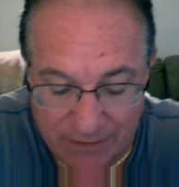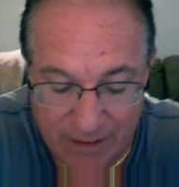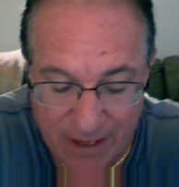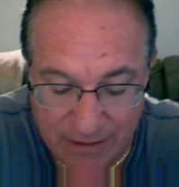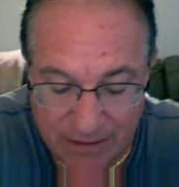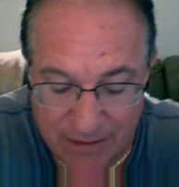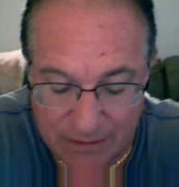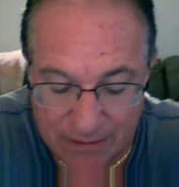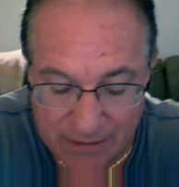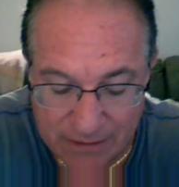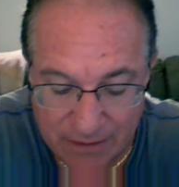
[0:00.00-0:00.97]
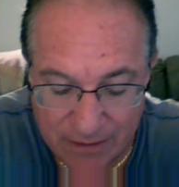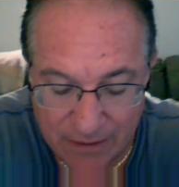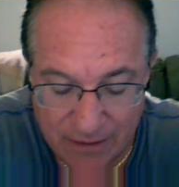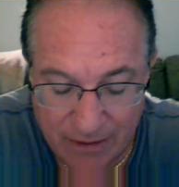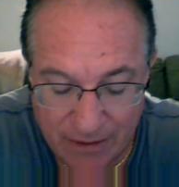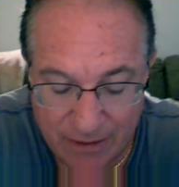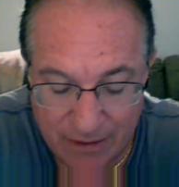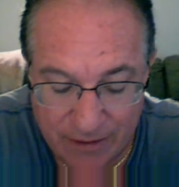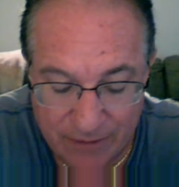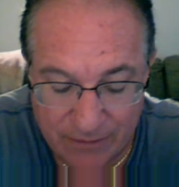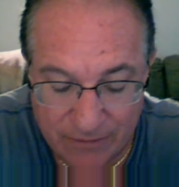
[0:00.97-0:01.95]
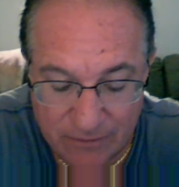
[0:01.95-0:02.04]
Yankees.
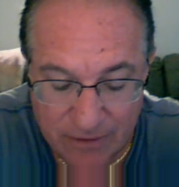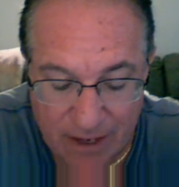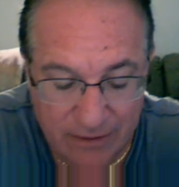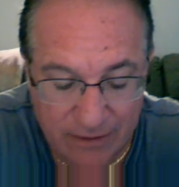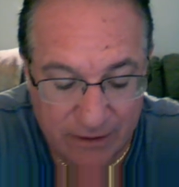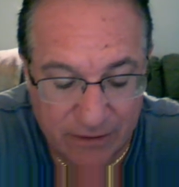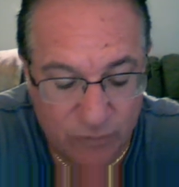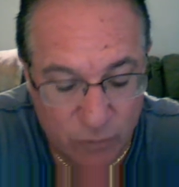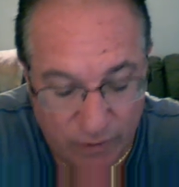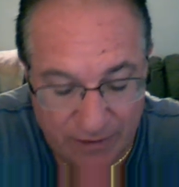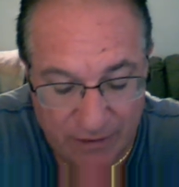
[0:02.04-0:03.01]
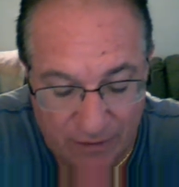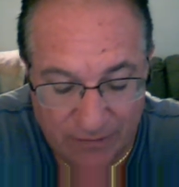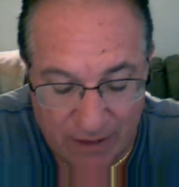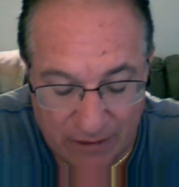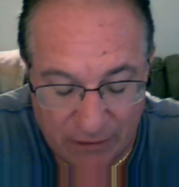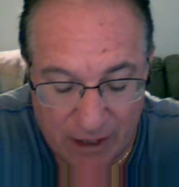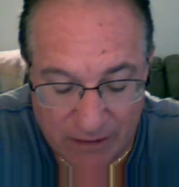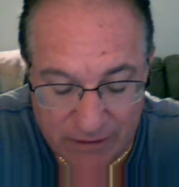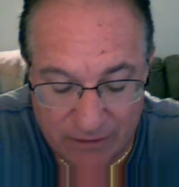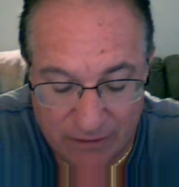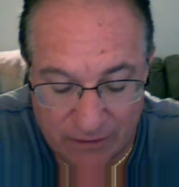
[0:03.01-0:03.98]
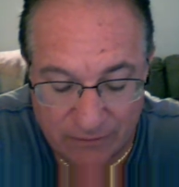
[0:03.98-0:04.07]
And I didn't win the over. I
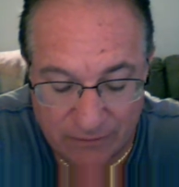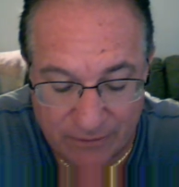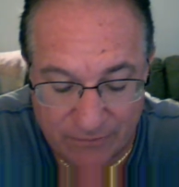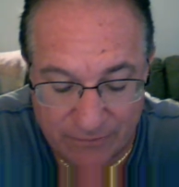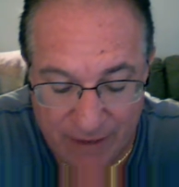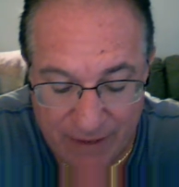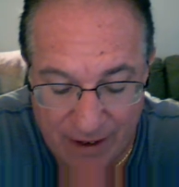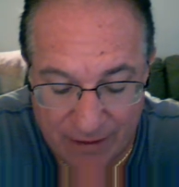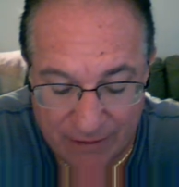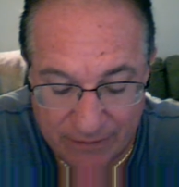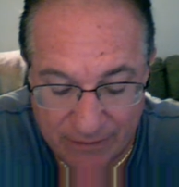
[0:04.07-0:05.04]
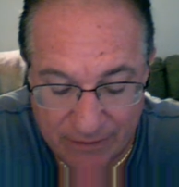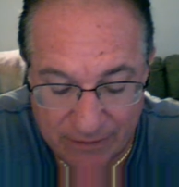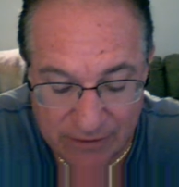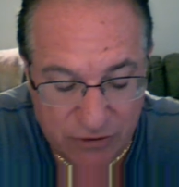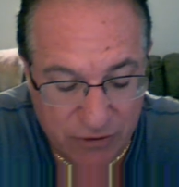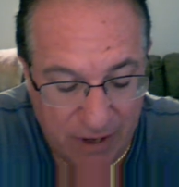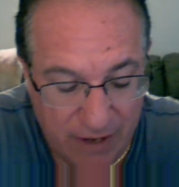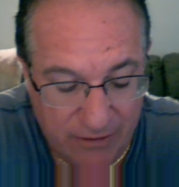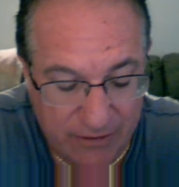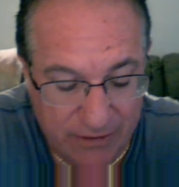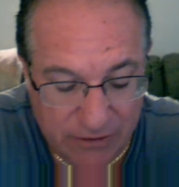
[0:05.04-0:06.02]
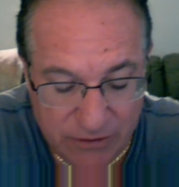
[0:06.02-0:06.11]
lost the over of 9 because Toronto
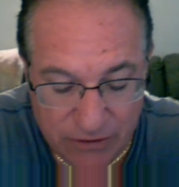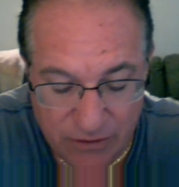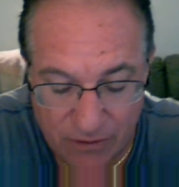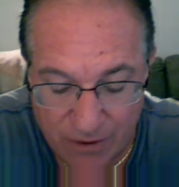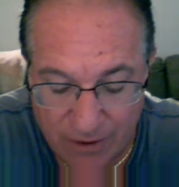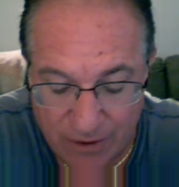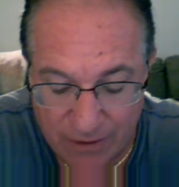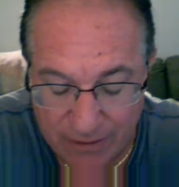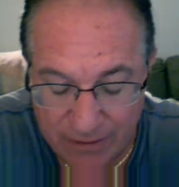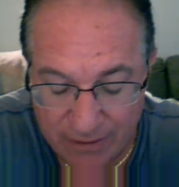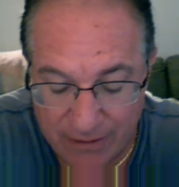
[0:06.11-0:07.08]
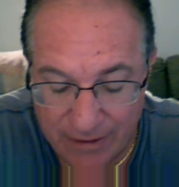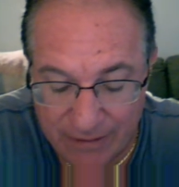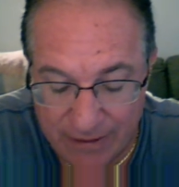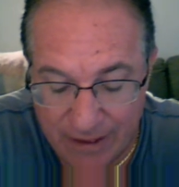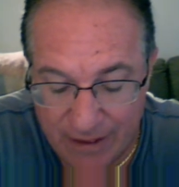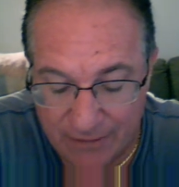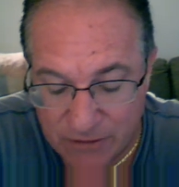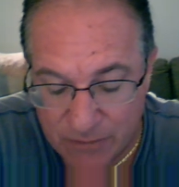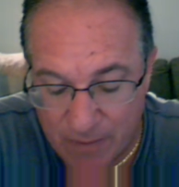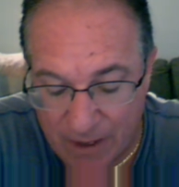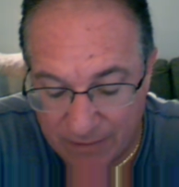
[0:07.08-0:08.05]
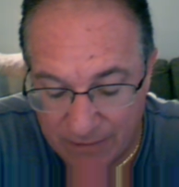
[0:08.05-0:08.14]
didn't score. And again,
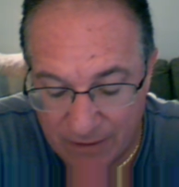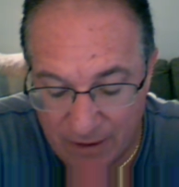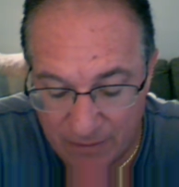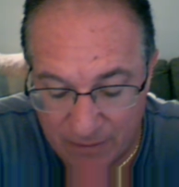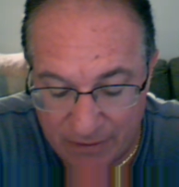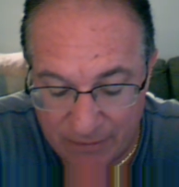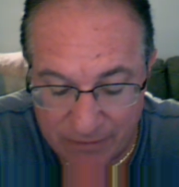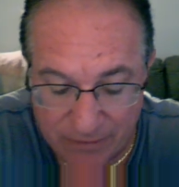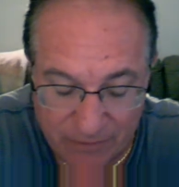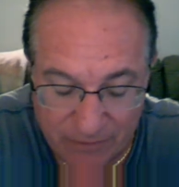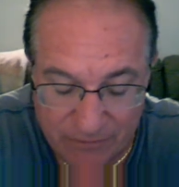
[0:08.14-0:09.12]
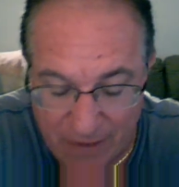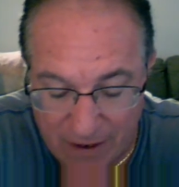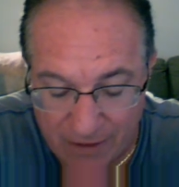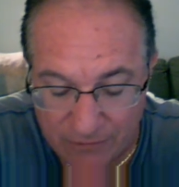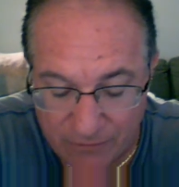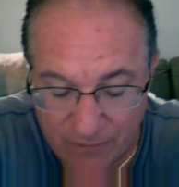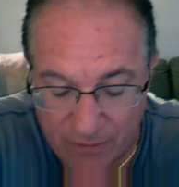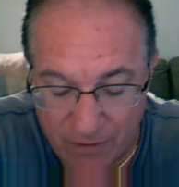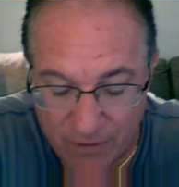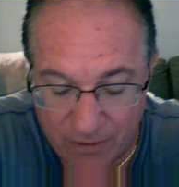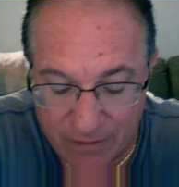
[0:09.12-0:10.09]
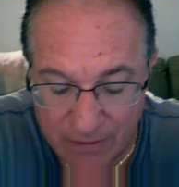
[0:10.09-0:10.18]
there's Montgomery with the
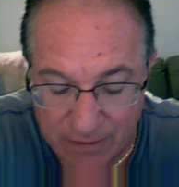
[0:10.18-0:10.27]
3.54.